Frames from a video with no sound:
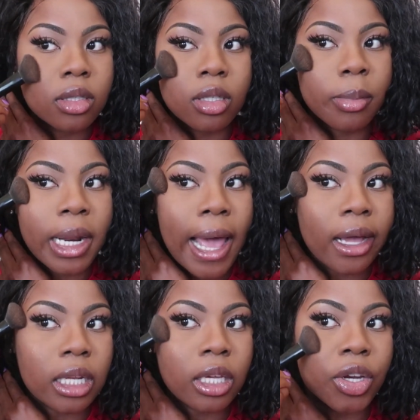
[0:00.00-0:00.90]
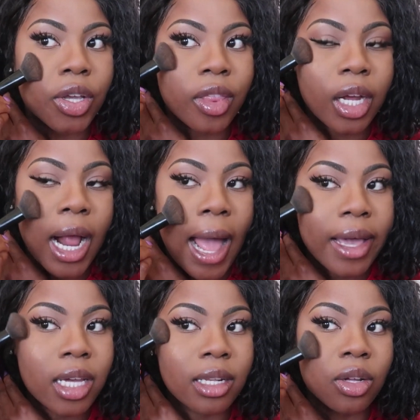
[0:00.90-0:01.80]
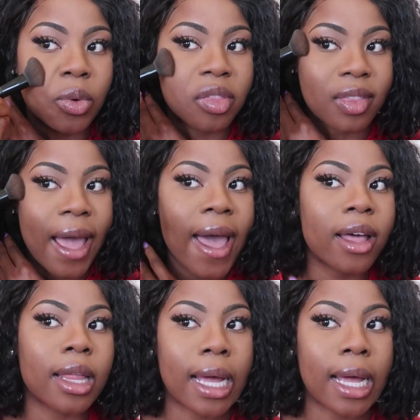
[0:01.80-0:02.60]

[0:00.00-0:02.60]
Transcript: a little bit of acne here and there, I could deal with that.